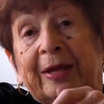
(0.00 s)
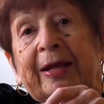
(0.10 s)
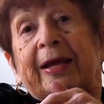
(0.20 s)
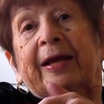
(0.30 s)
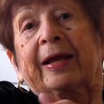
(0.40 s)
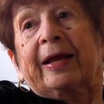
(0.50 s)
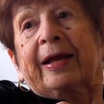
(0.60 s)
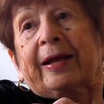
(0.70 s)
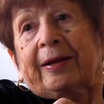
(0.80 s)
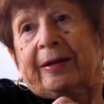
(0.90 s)
Oh, you were
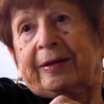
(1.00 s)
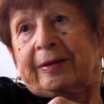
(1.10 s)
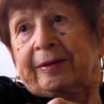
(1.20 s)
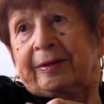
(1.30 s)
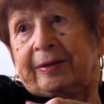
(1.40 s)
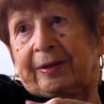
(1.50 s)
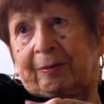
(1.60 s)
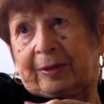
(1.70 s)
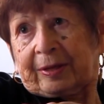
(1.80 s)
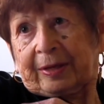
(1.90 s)
very lucky that you
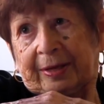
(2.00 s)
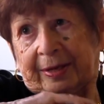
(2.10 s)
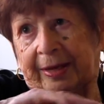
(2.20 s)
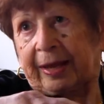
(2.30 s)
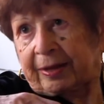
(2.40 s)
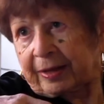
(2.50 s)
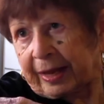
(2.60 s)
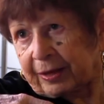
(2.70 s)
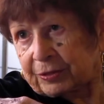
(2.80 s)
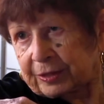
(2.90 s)
had family already
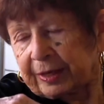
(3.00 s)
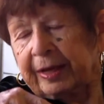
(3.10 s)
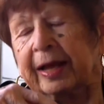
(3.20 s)
here. Yes.